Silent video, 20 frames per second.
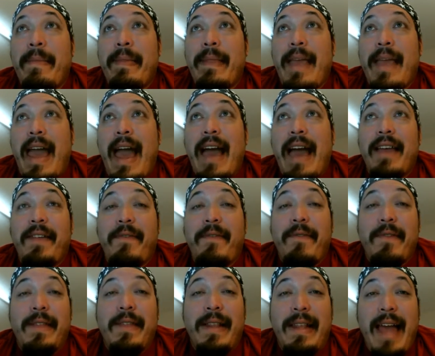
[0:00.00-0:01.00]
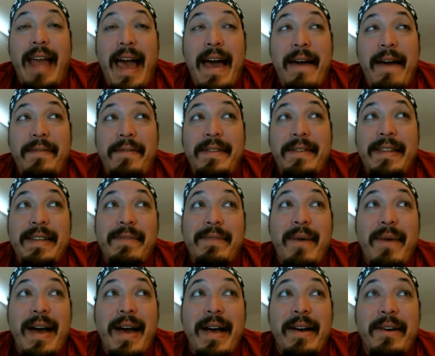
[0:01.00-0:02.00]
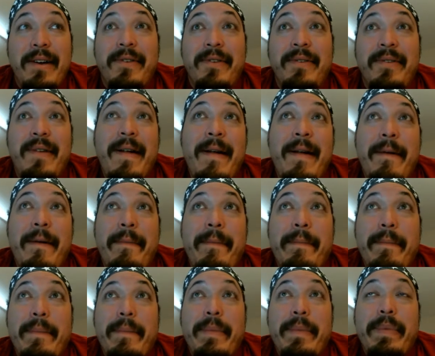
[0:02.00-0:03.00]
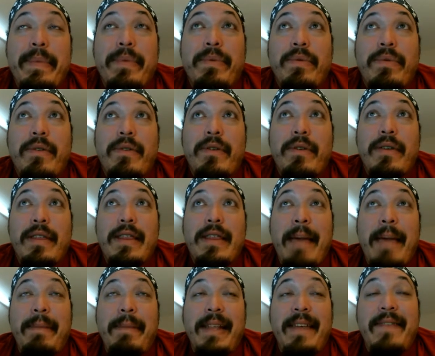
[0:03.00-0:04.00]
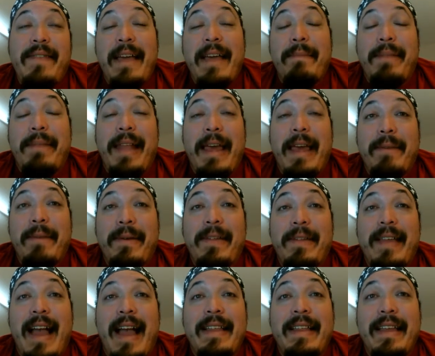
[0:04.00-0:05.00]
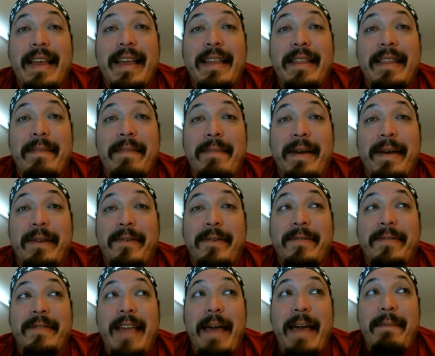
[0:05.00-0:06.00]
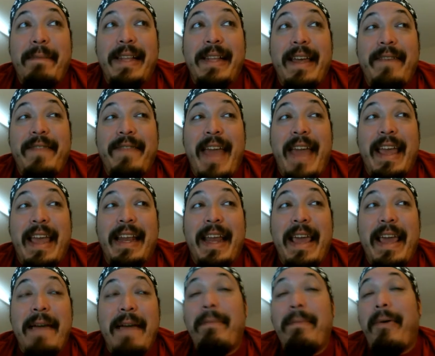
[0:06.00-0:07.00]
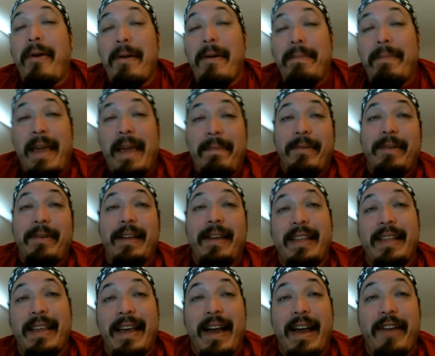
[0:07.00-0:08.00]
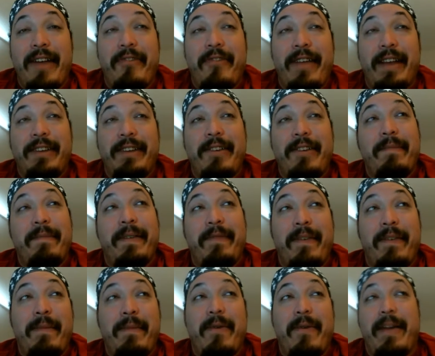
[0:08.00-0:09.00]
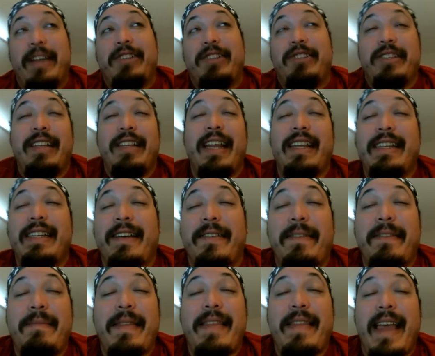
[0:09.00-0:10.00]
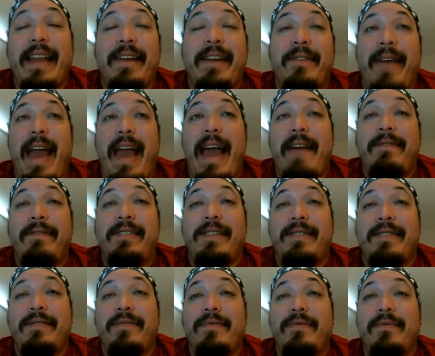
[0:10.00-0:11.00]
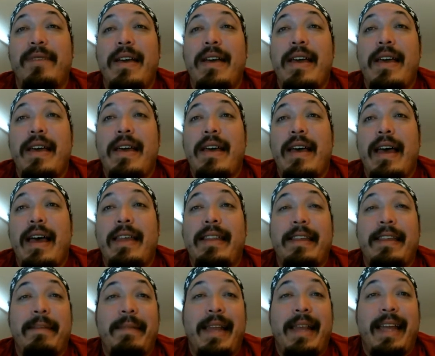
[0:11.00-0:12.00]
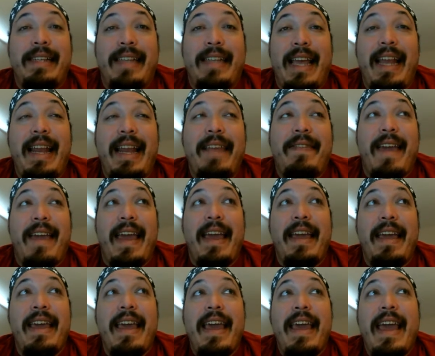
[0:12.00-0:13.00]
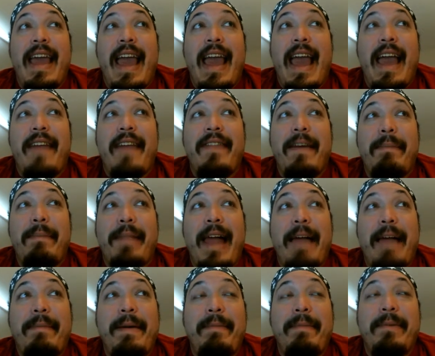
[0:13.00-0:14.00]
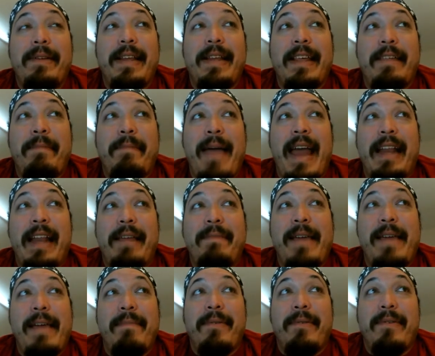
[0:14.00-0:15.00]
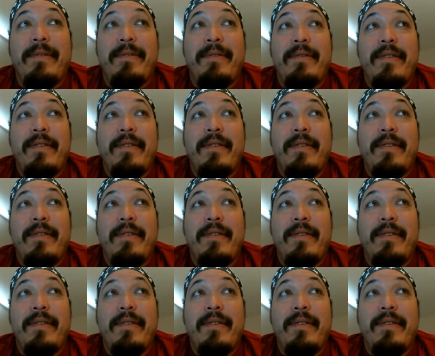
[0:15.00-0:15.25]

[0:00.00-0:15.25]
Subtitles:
As for the left, well, they believe they can play both sides against the middle. They believe they can import people into the country in terms of immigration and tell them that they don't have to assimilate to anything, and that black people and Hispanic people,